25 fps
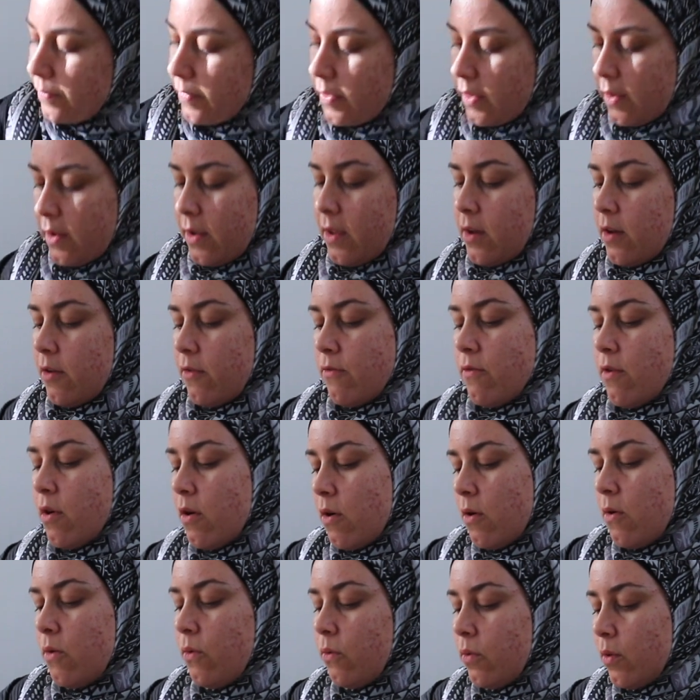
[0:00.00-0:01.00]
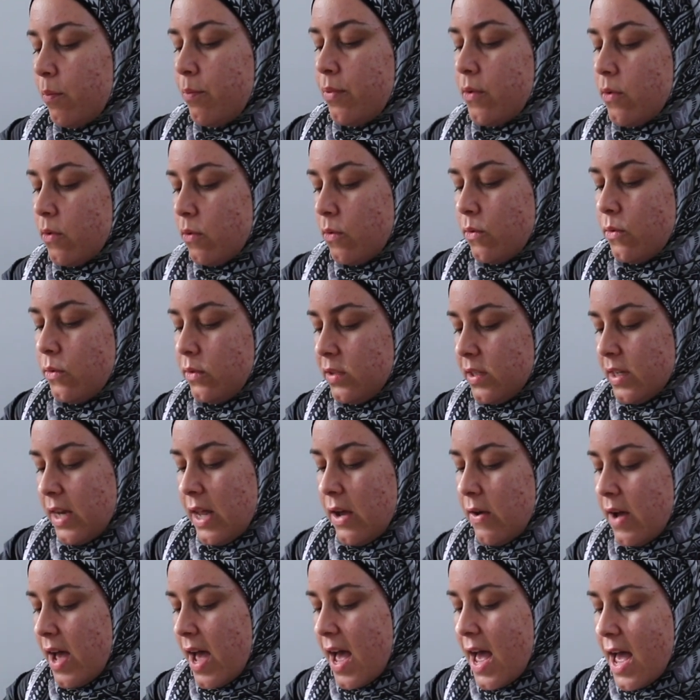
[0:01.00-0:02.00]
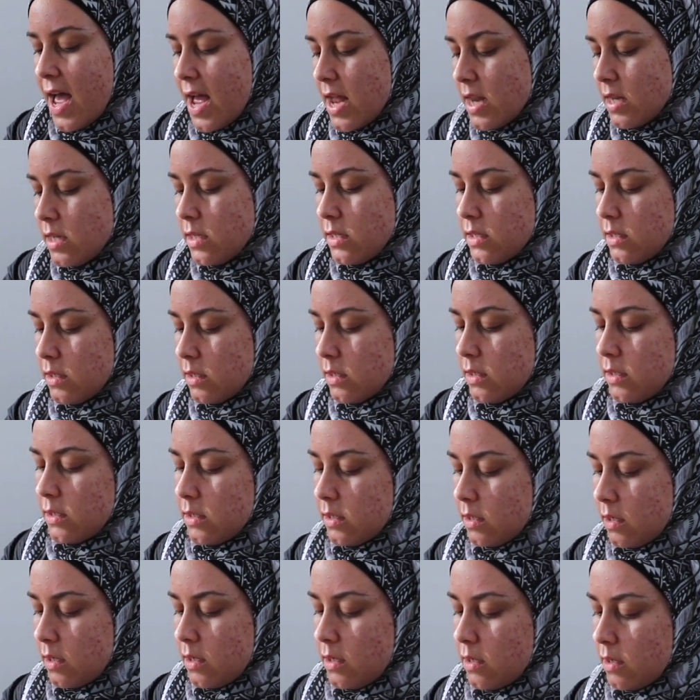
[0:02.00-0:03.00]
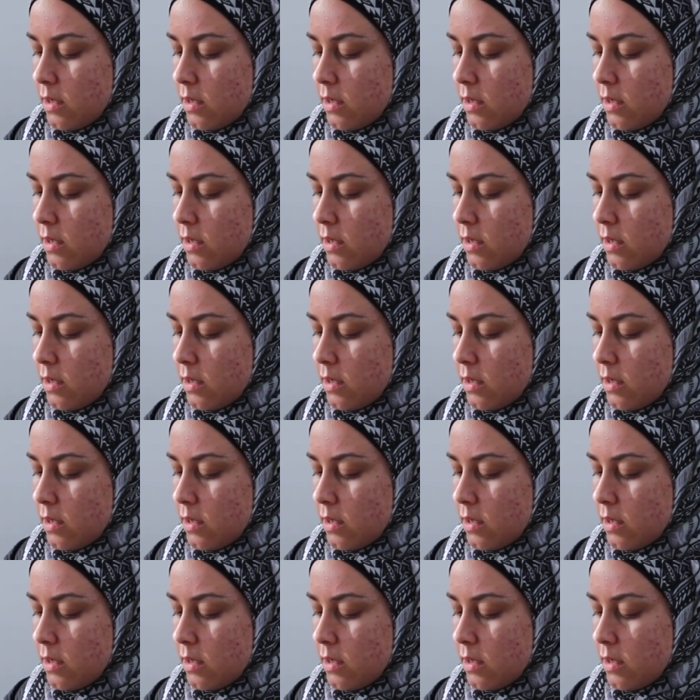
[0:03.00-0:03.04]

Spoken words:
to roll the balls in our hands